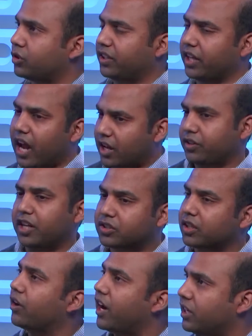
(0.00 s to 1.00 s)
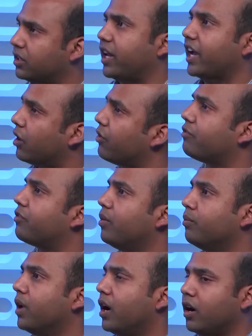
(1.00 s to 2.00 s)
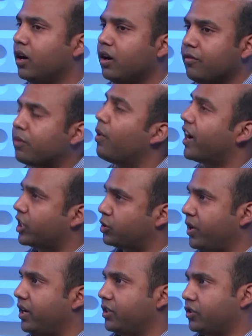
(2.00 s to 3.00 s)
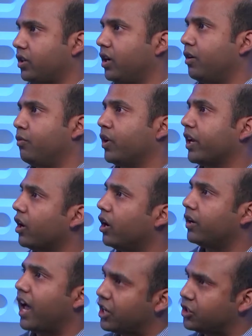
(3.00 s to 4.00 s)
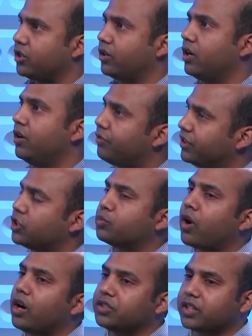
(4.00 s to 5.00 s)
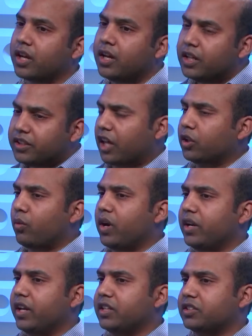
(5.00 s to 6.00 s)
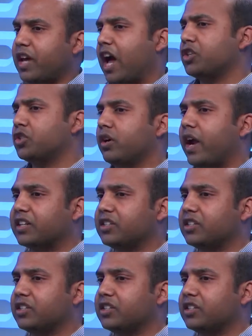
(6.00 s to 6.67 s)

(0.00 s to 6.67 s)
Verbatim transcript: So I think uh, that's a great takeaway from uh, from our experience uh, working on Azure for this project. The other one is Azure